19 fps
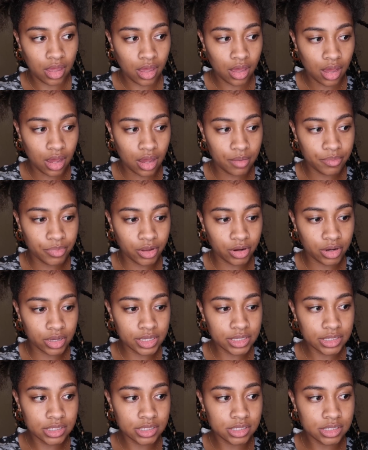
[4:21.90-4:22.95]
There
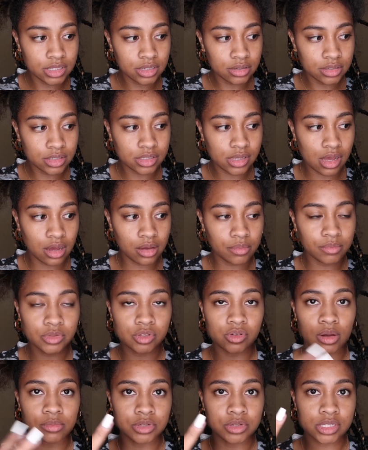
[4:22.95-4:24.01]
is still some,
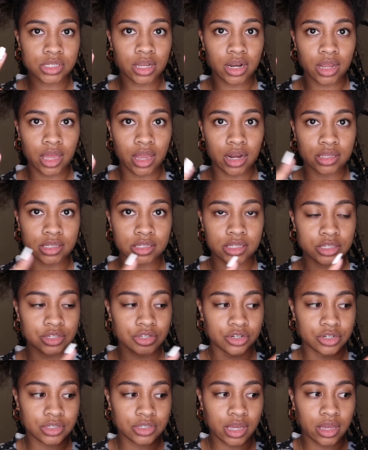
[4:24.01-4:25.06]
so I'm just gonna get a
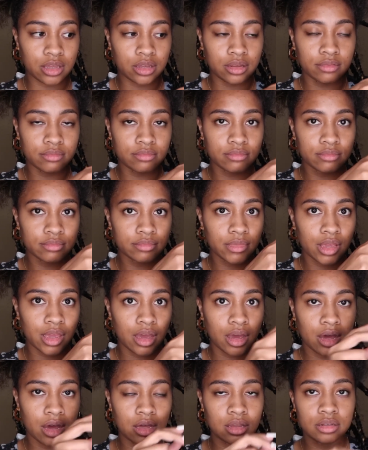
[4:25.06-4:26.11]
scissors and
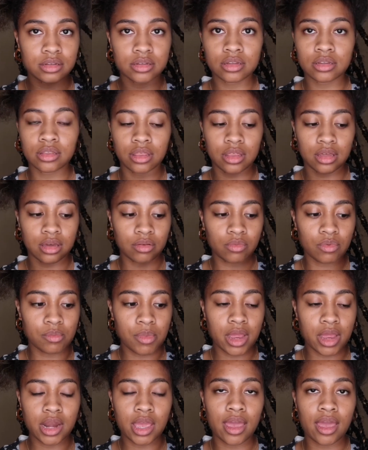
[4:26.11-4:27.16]
cut the
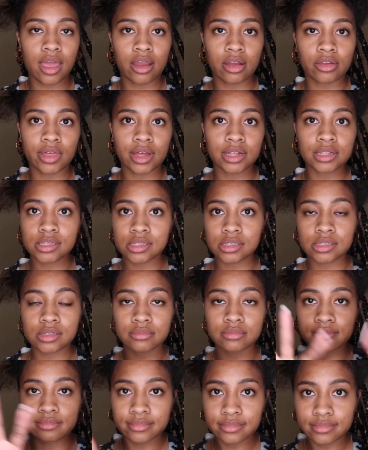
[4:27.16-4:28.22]
remaining hair that's
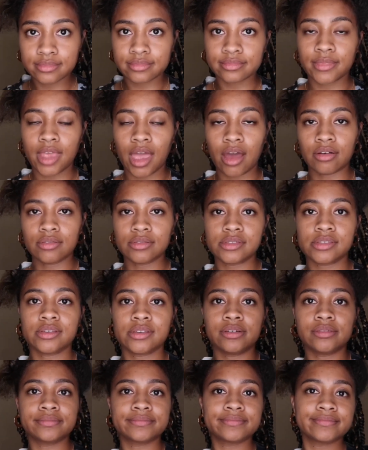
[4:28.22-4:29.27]
out. So
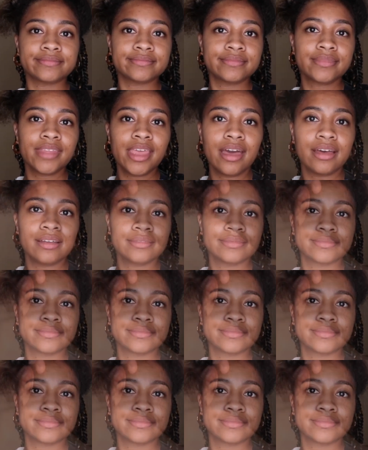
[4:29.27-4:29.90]
yeah.